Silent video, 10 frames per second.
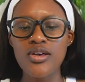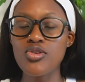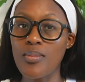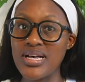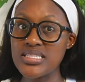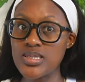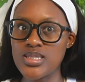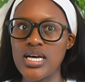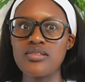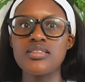your muscles
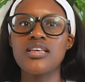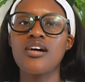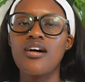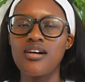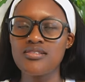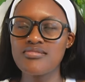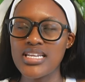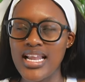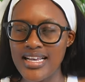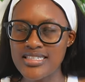down there are
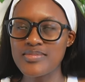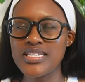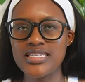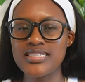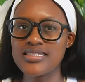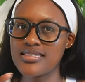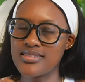relaxed, because,